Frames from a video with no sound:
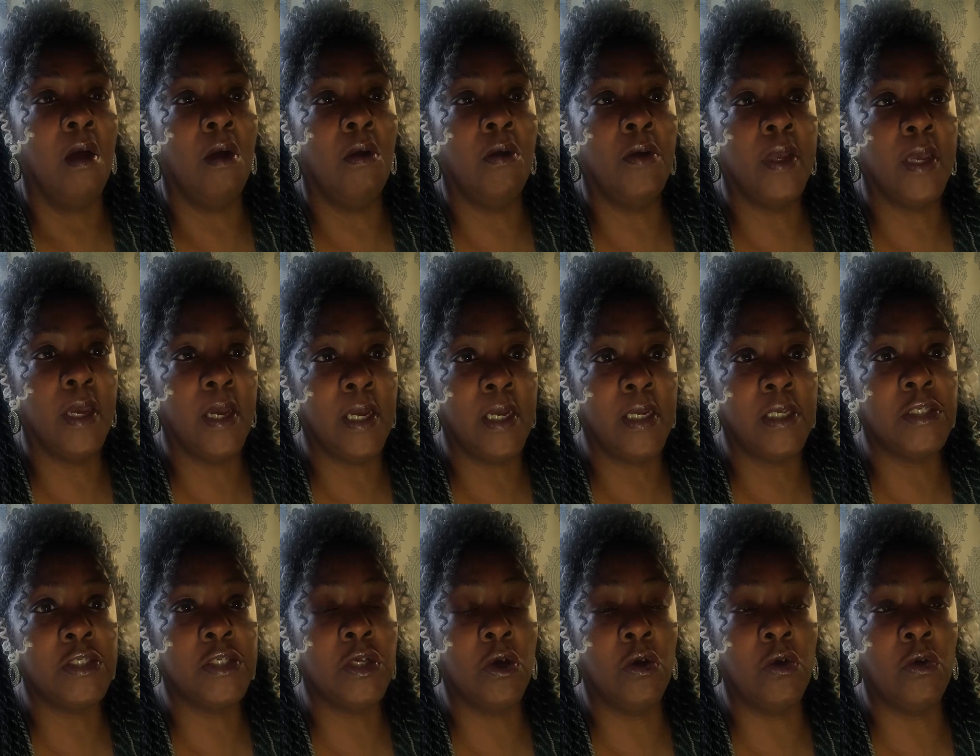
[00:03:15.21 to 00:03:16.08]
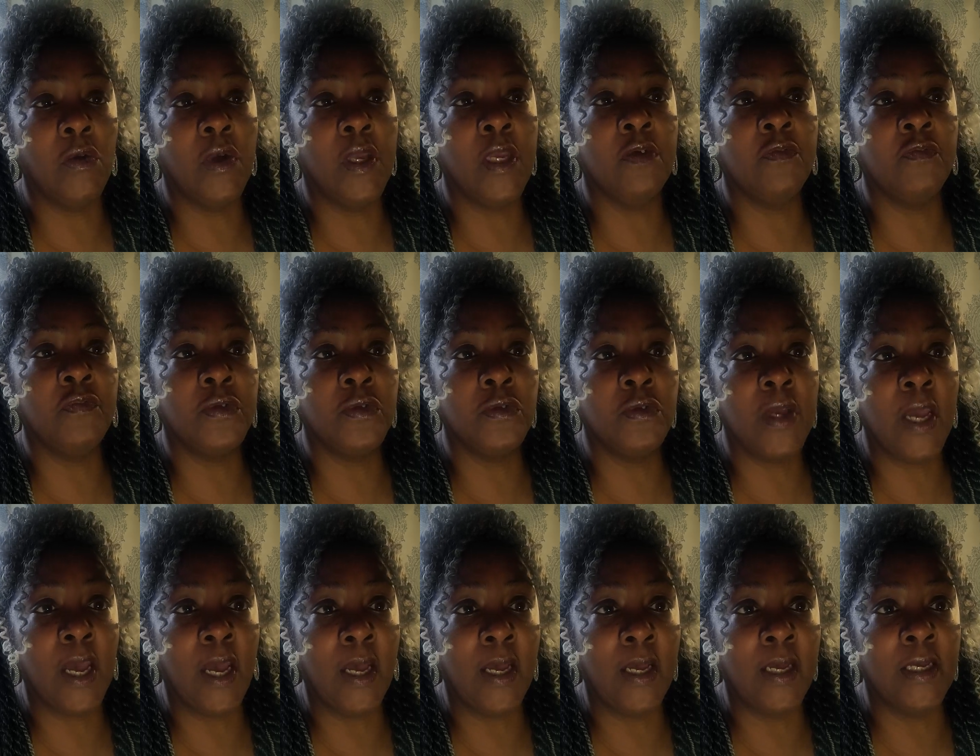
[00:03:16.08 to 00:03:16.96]
Okay, so if you
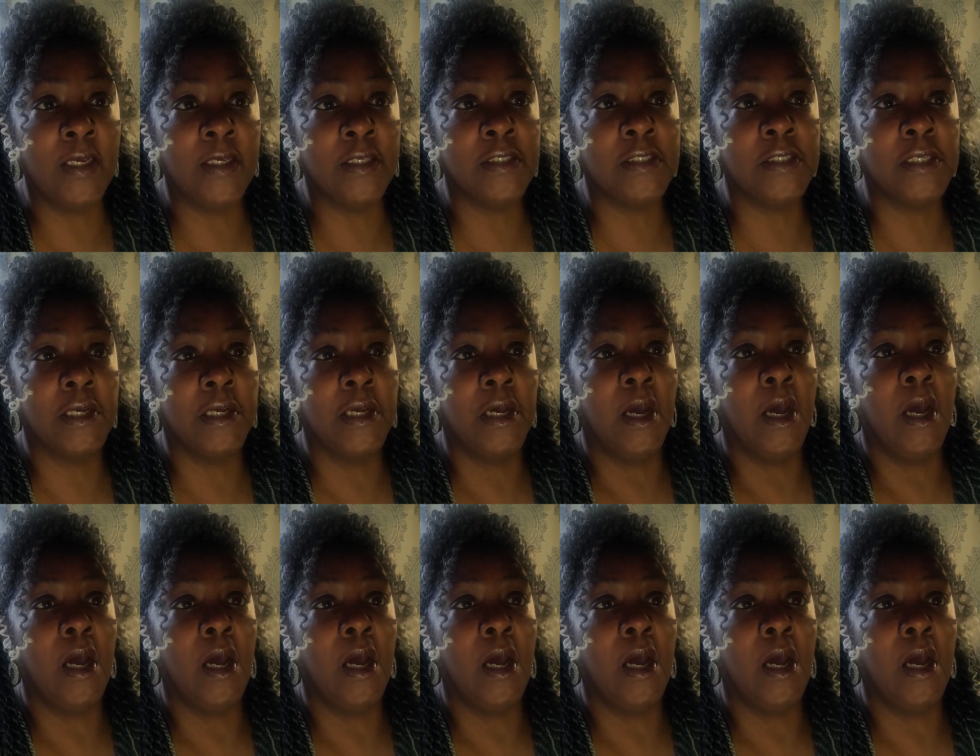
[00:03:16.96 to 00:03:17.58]
guys,